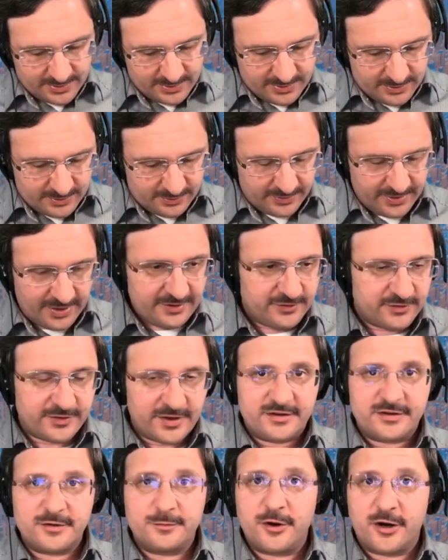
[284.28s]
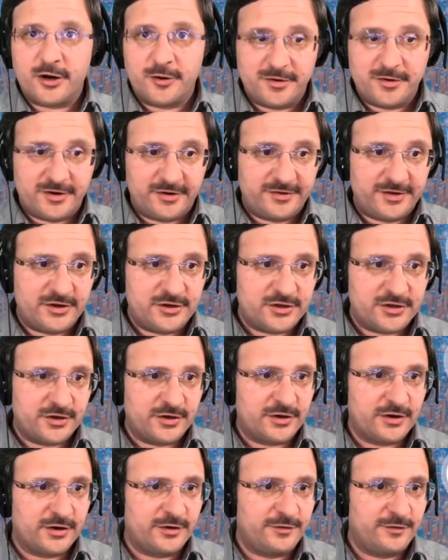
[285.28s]
Okay, so that's a
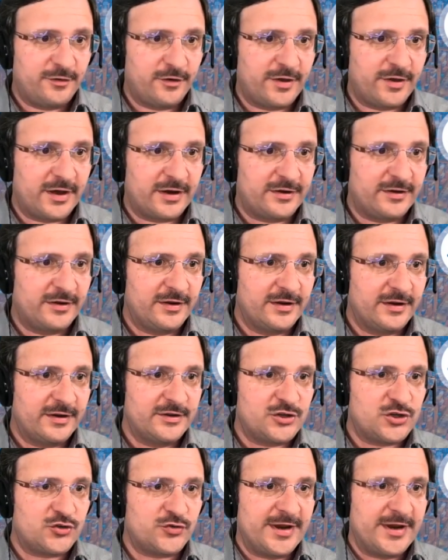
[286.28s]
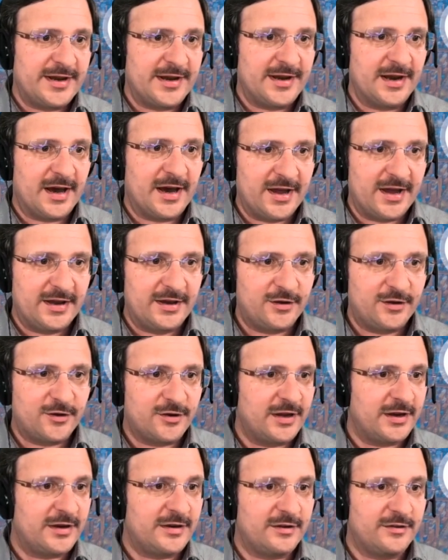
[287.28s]
parameterization for that straight line
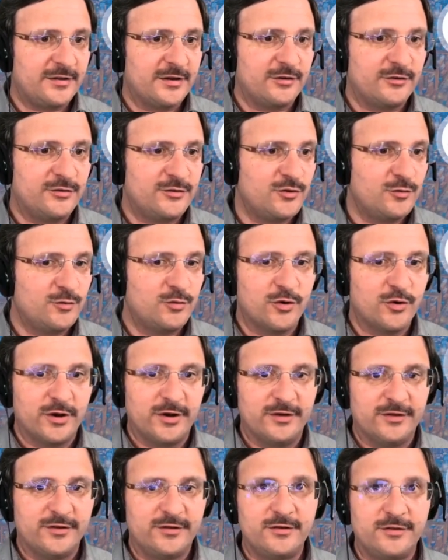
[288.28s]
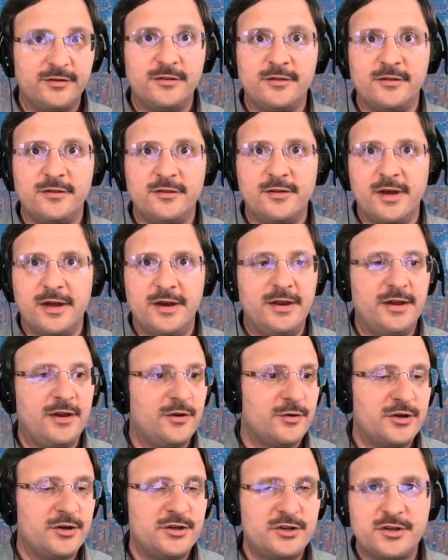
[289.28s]
connecting those 2 points. Any
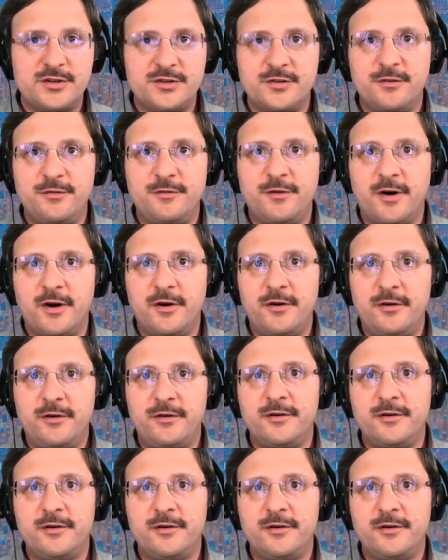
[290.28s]
questions so far?